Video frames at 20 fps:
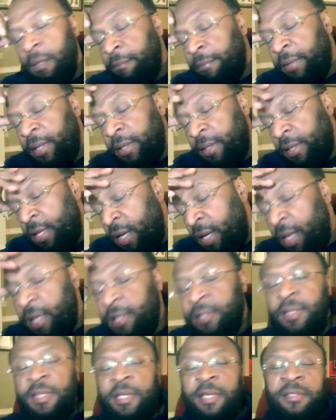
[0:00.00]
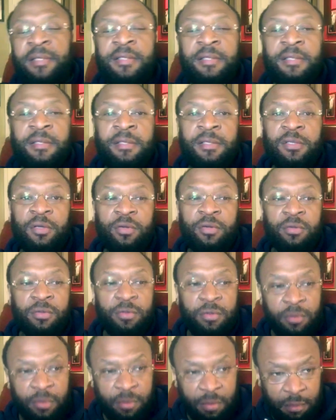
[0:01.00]
But then there's a
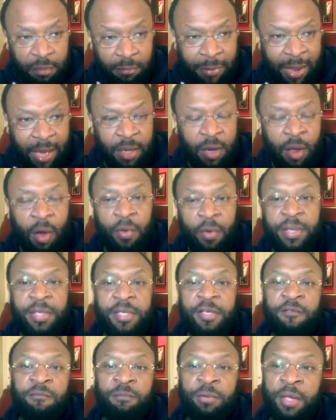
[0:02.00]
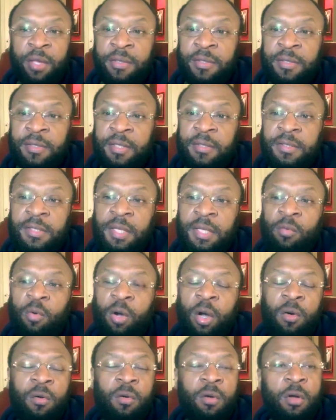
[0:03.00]
certain minority of brothers that say,
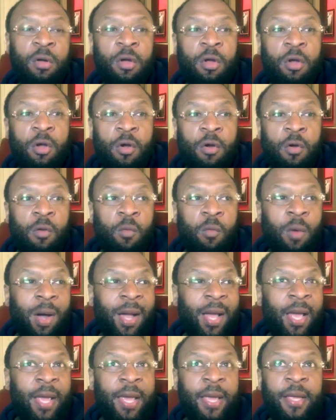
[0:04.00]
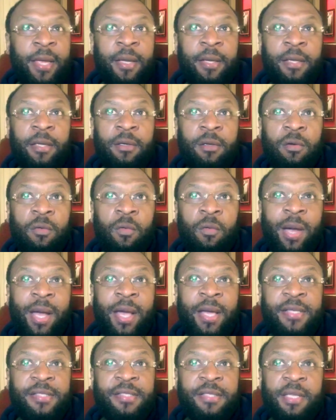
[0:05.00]
well, why
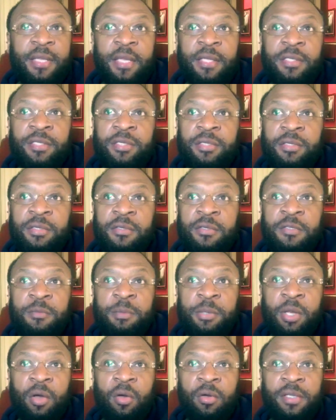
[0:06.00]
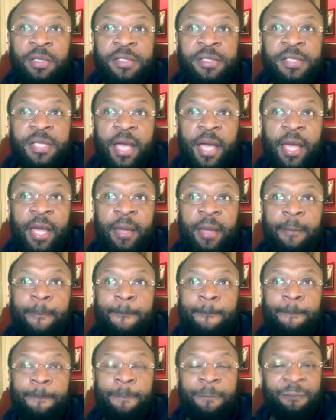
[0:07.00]
is it that you spend all this
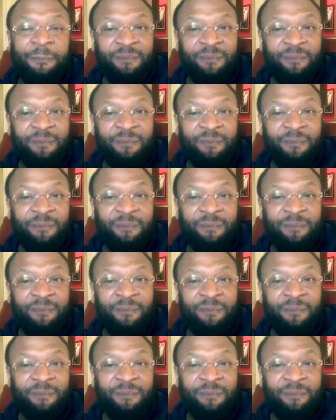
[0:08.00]
time